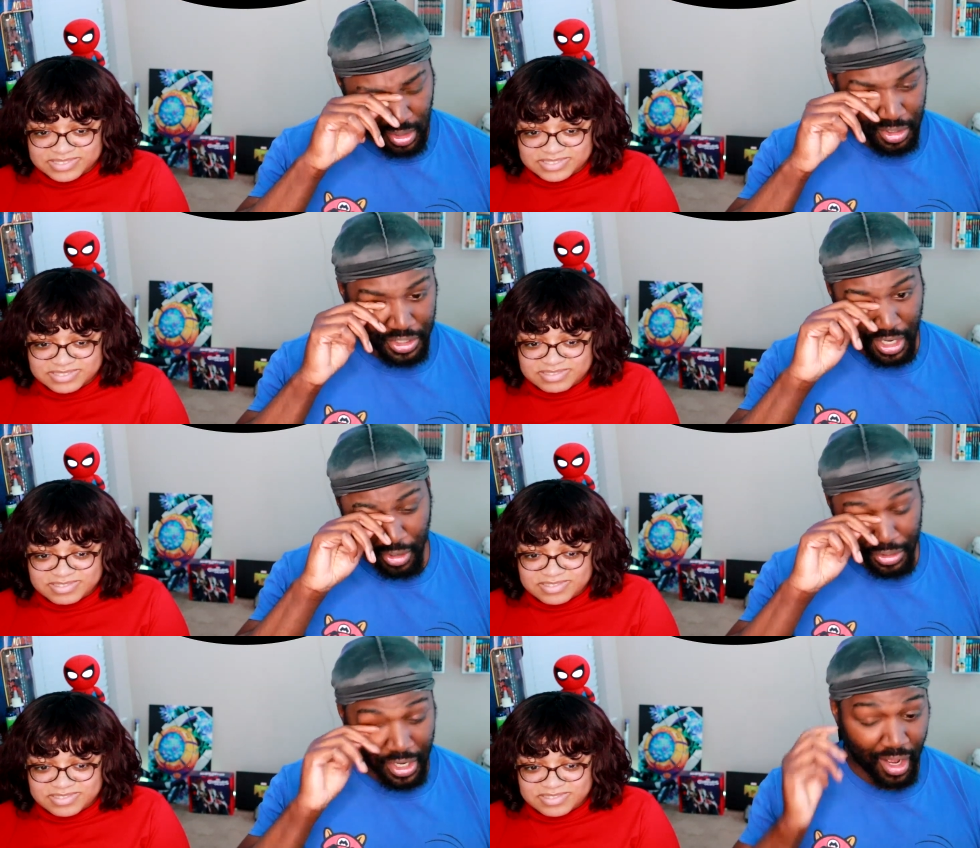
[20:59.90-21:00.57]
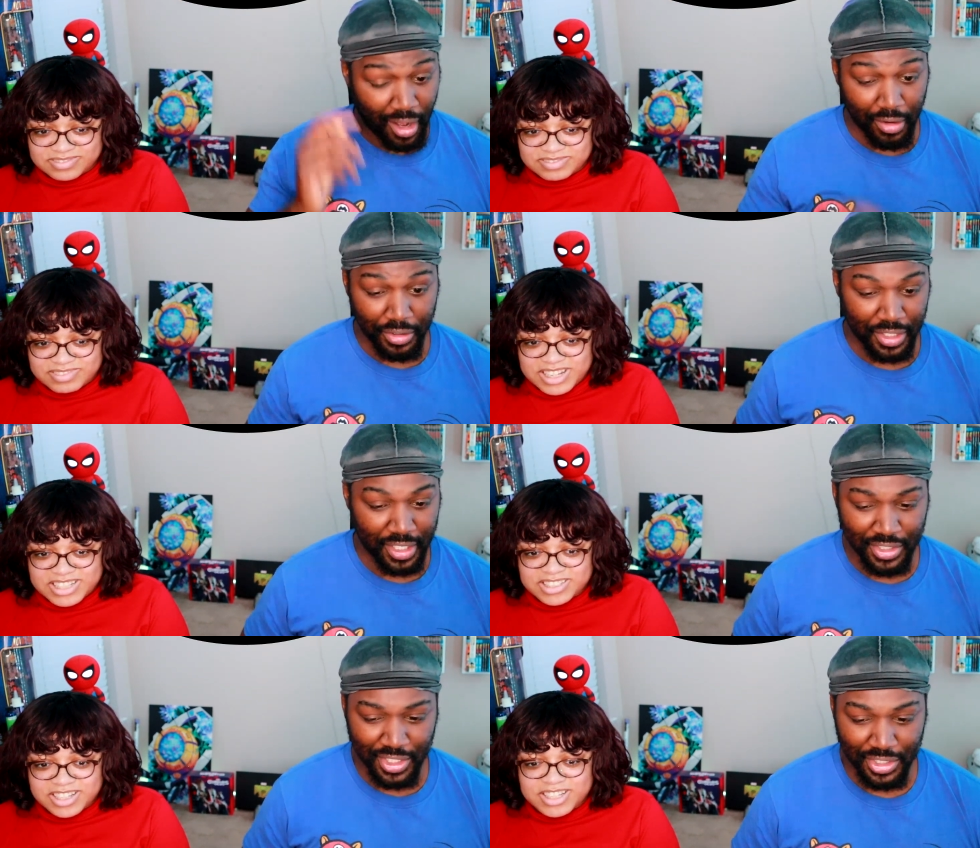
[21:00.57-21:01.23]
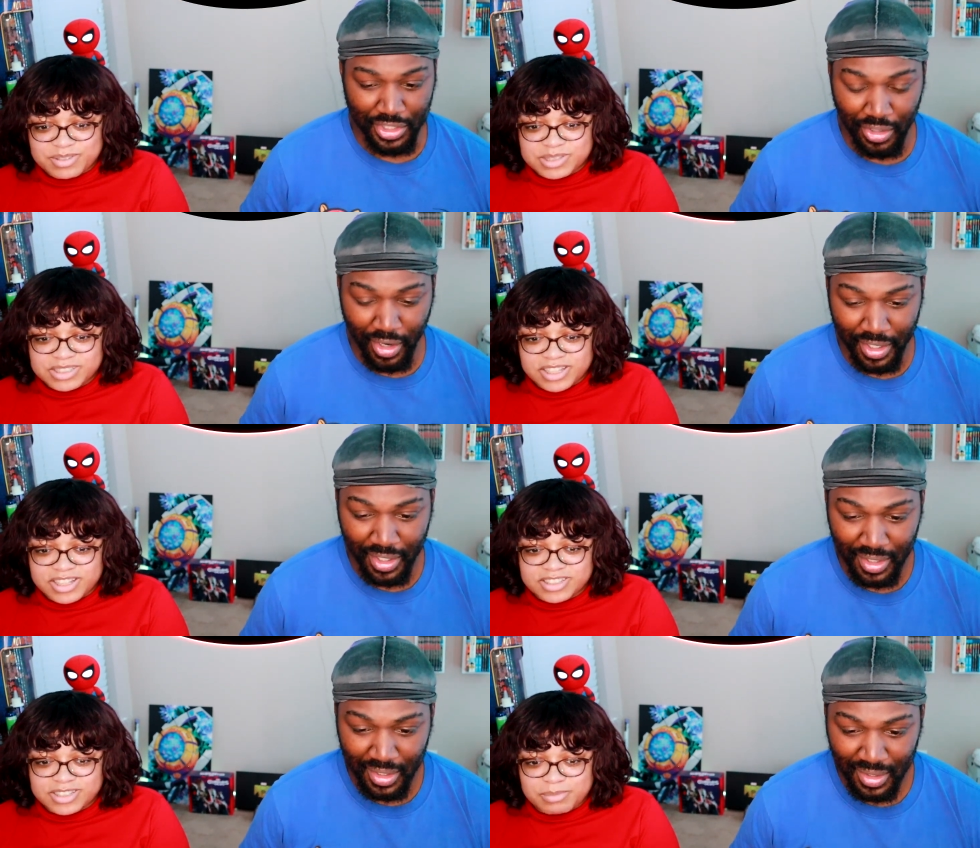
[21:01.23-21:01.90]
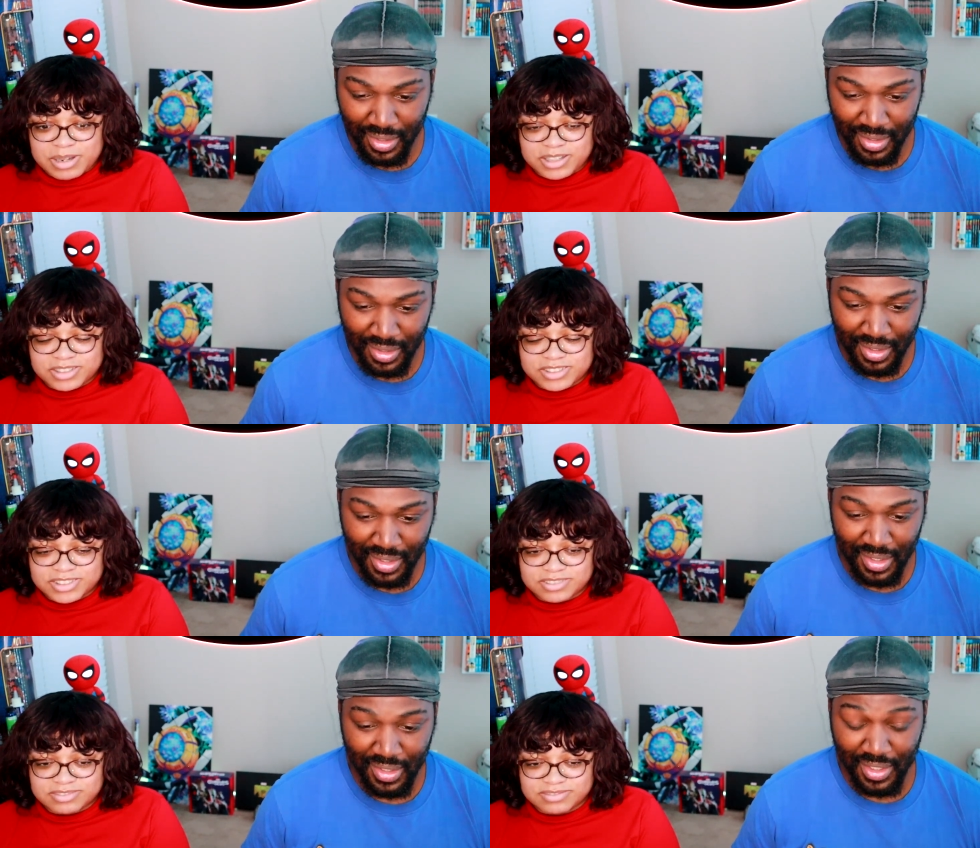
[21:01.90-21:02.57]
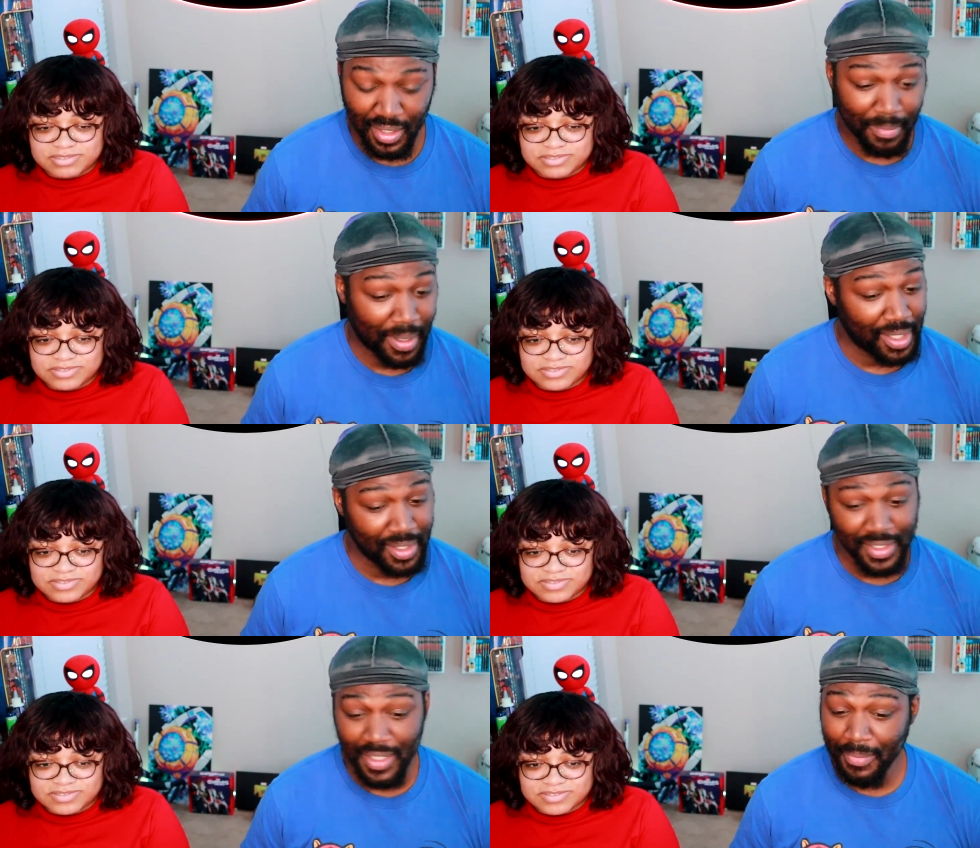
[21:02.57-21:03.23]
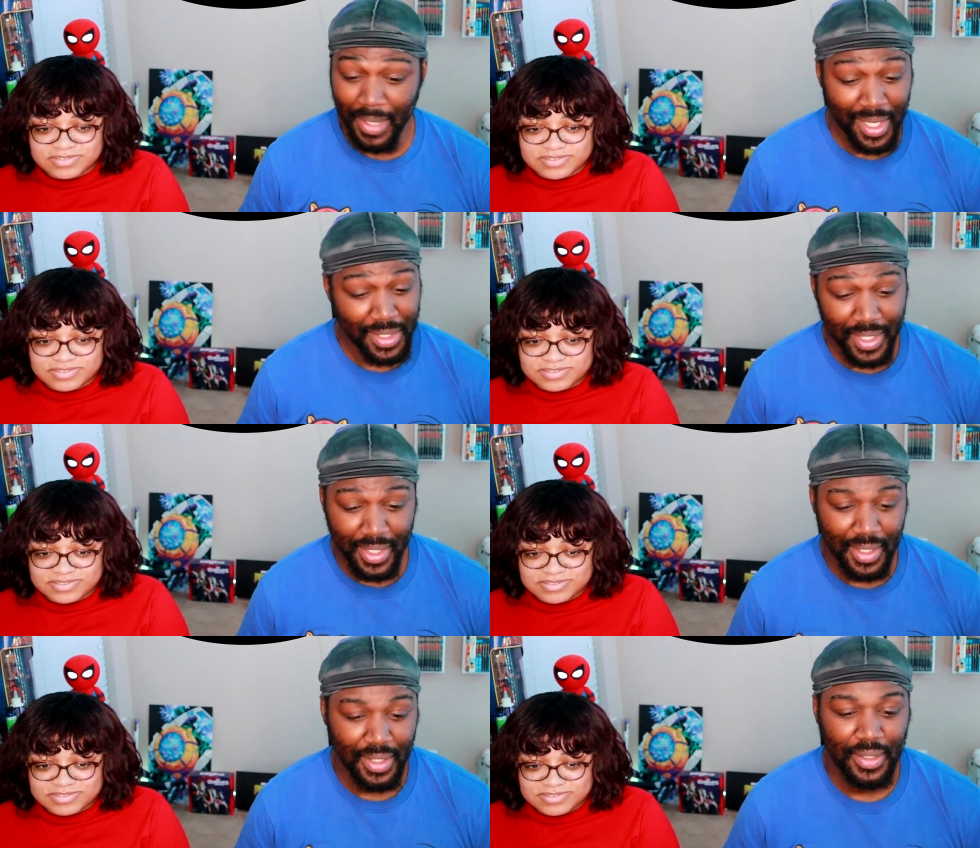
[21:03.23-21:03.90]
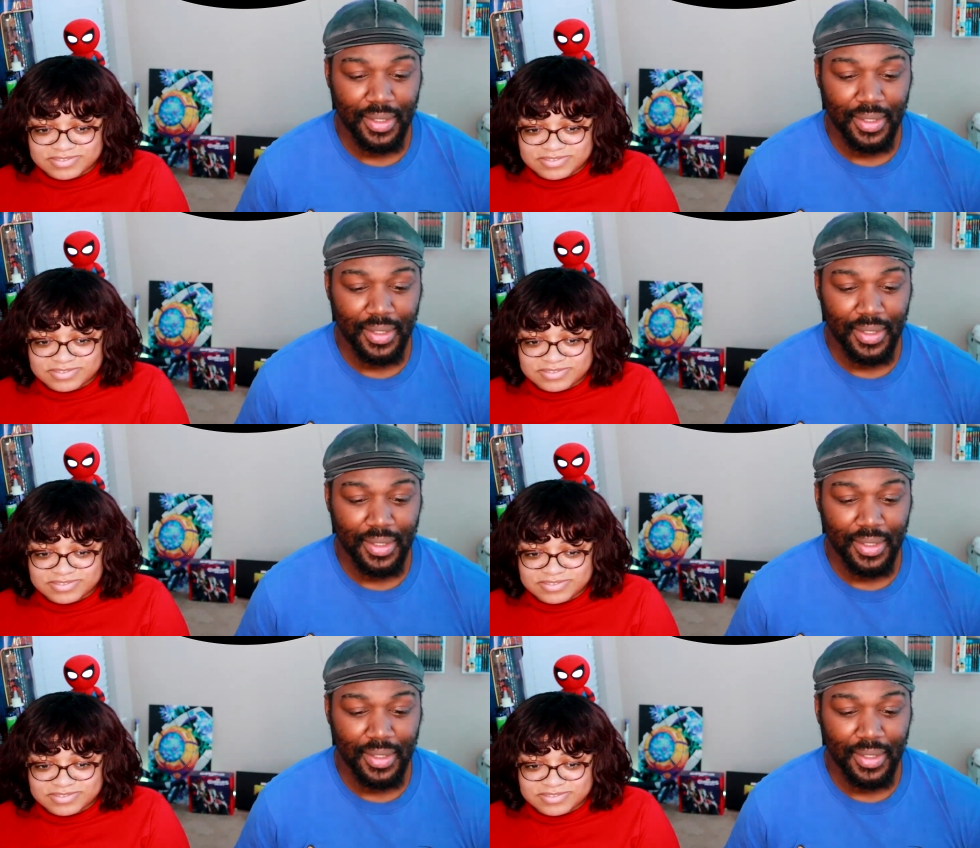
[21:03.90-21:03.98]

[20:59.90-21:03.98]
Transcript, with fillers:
Speaker 1: no, no. it's a start. Tamales. Tamale, tamale.